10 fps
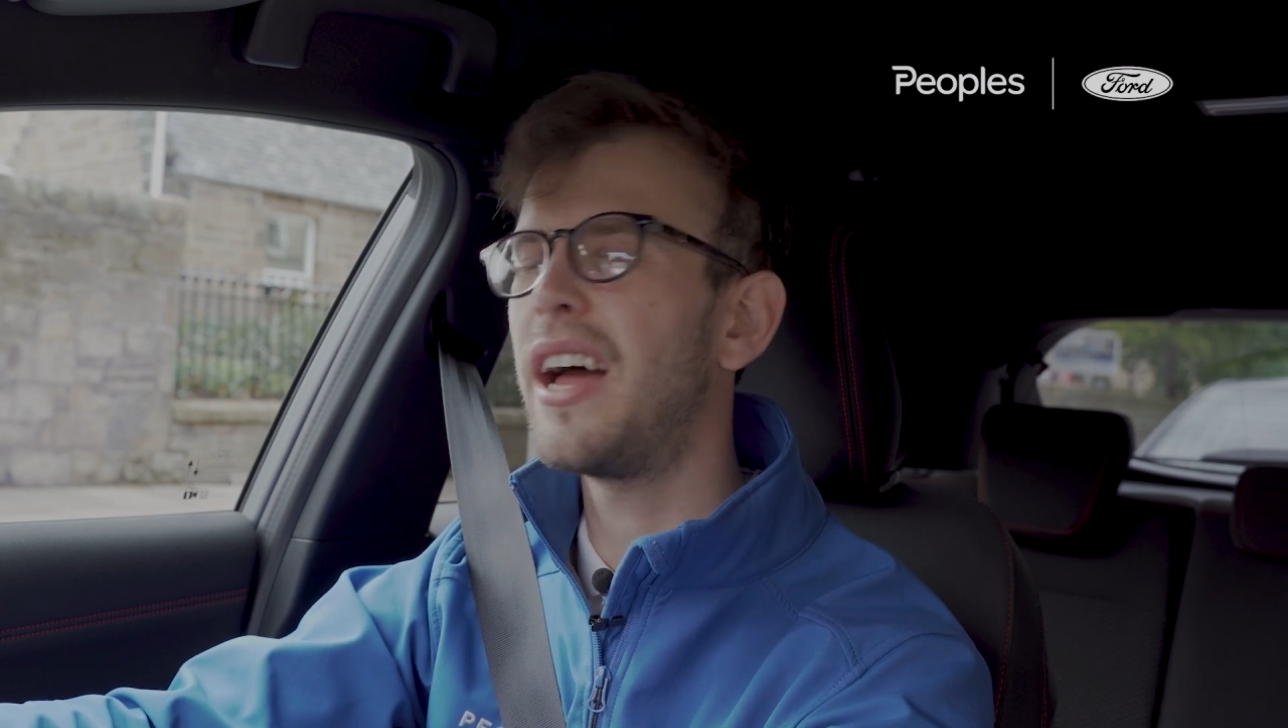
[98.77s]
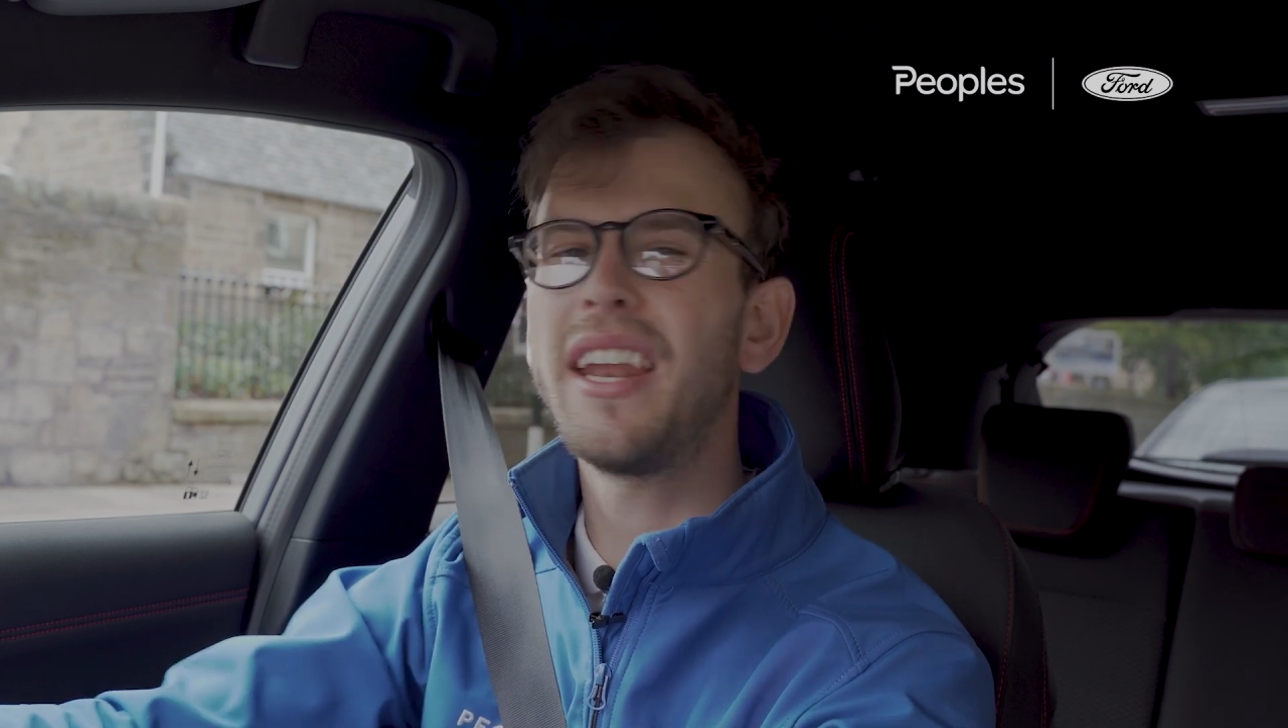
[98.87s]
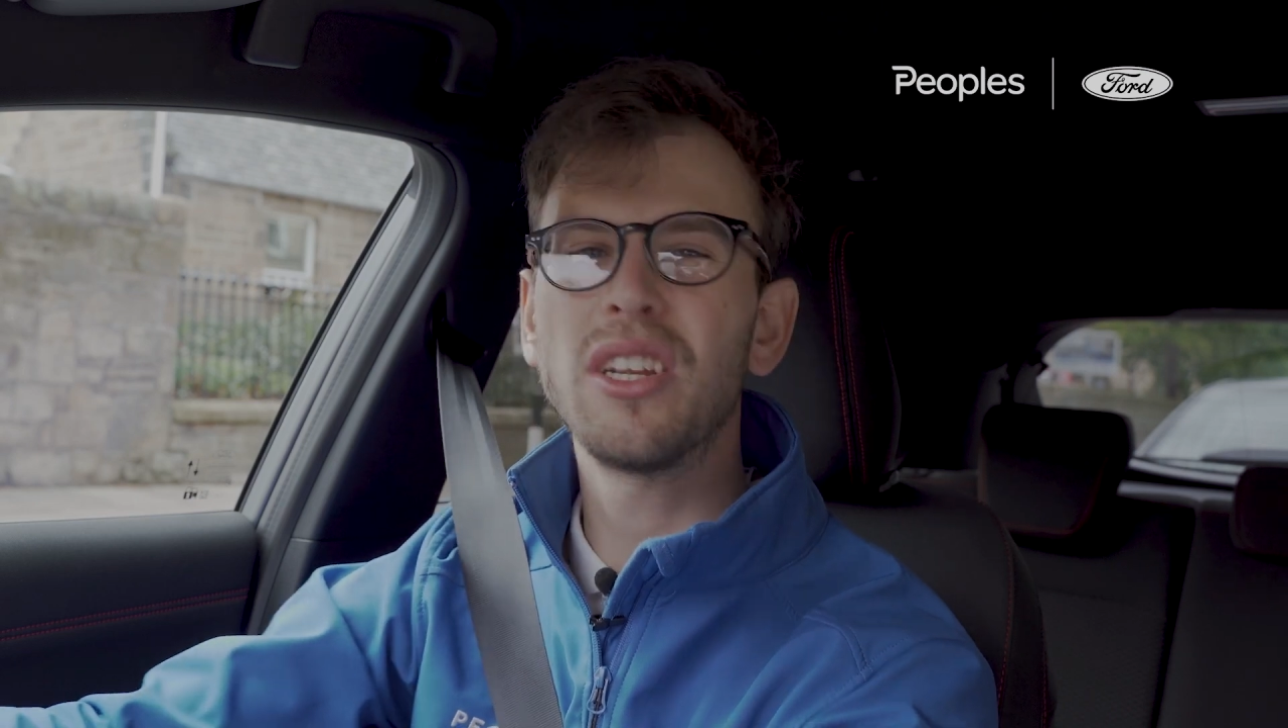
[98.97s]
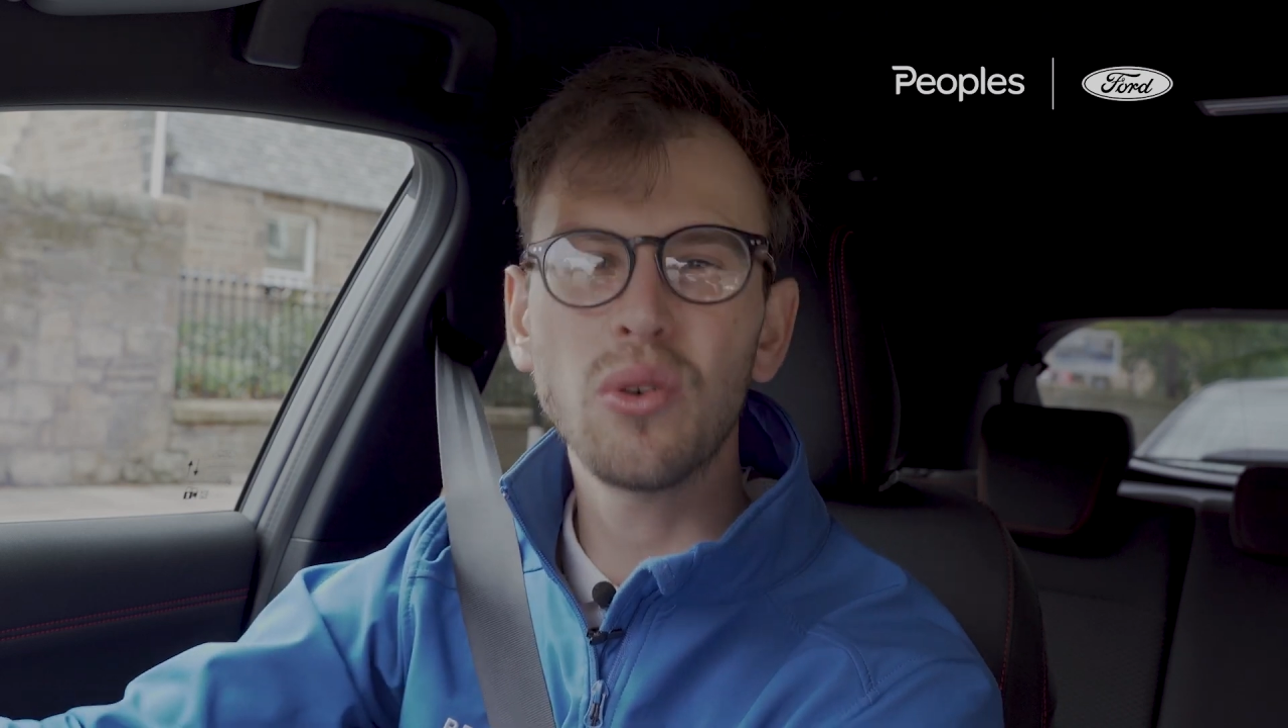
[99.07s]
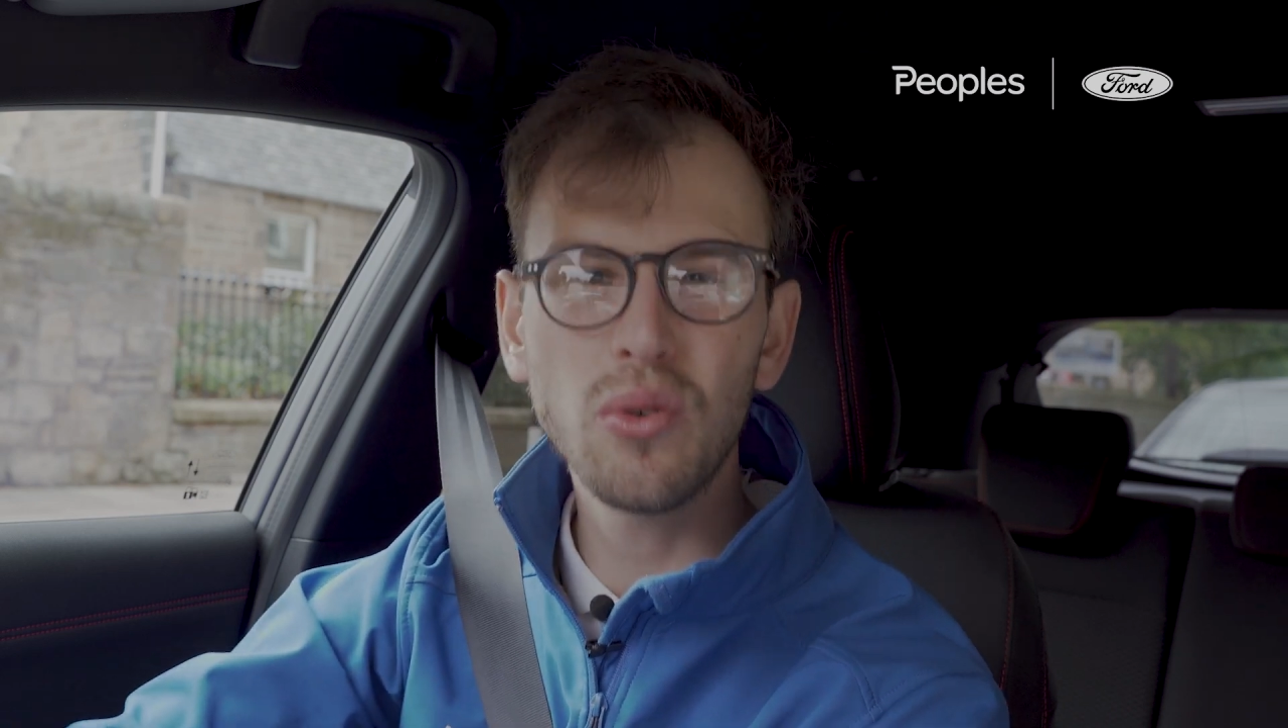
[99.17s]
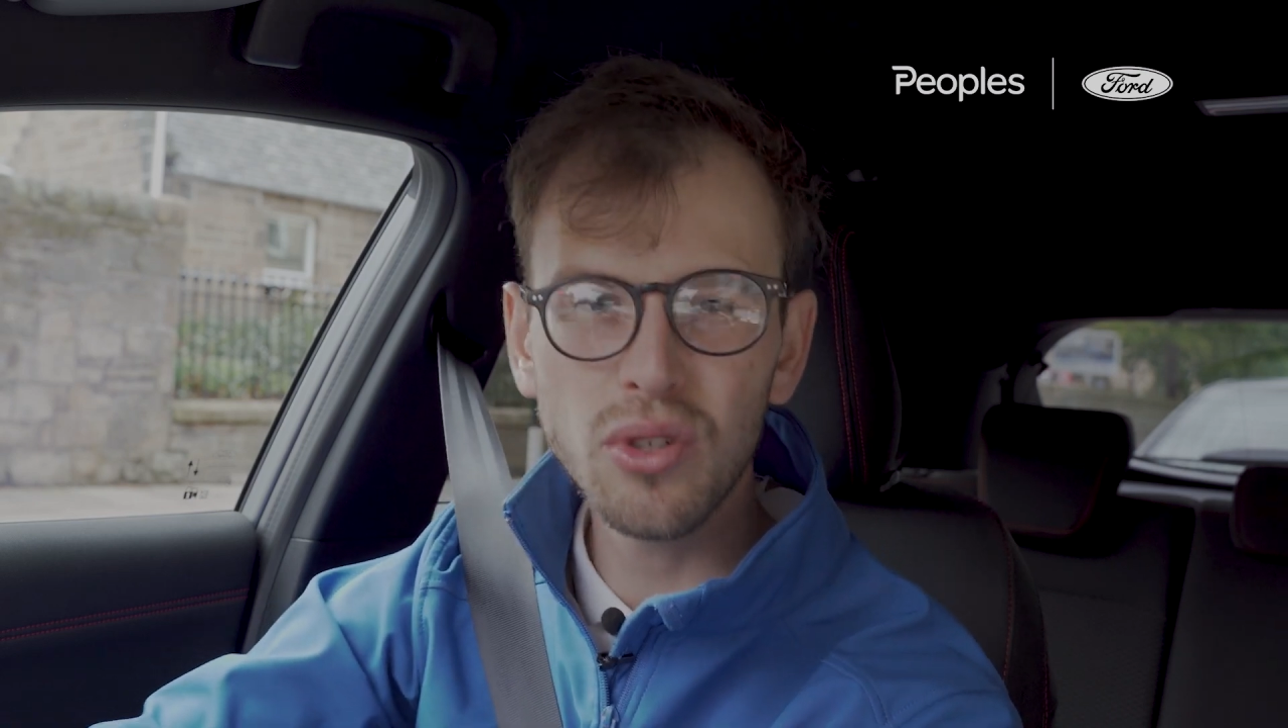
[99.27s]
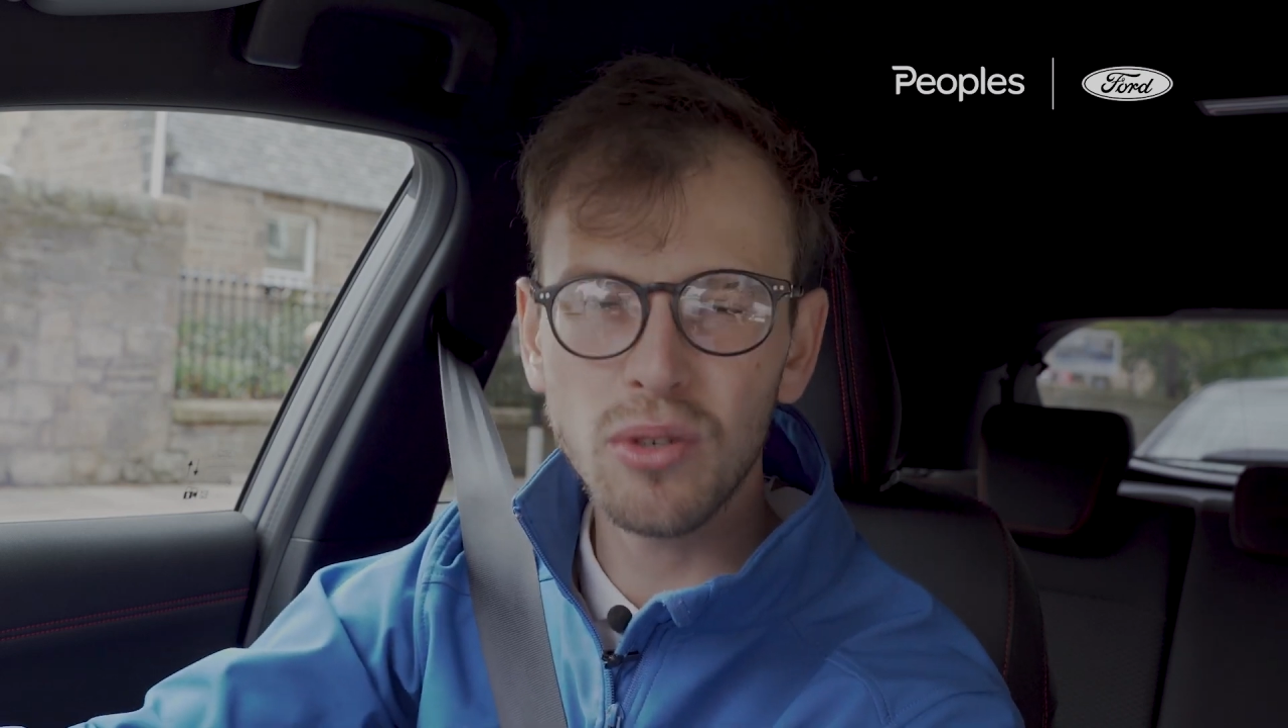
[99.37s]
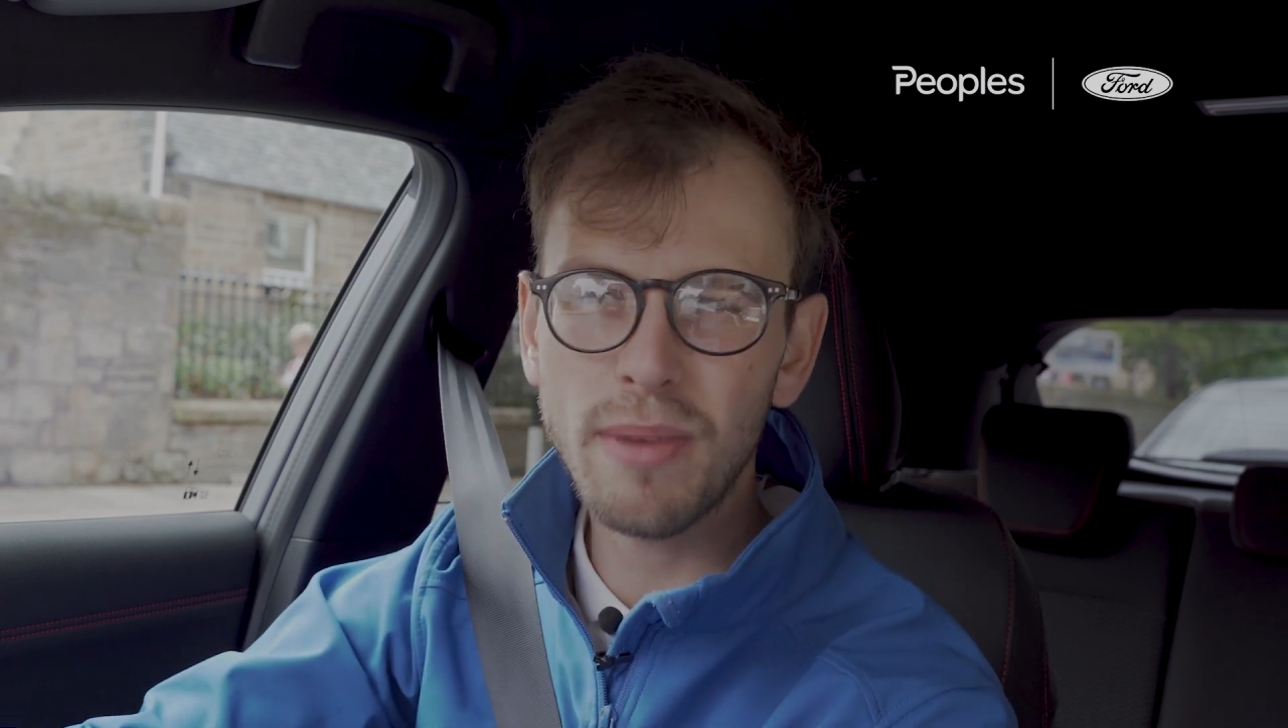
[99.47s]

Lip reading: and that's also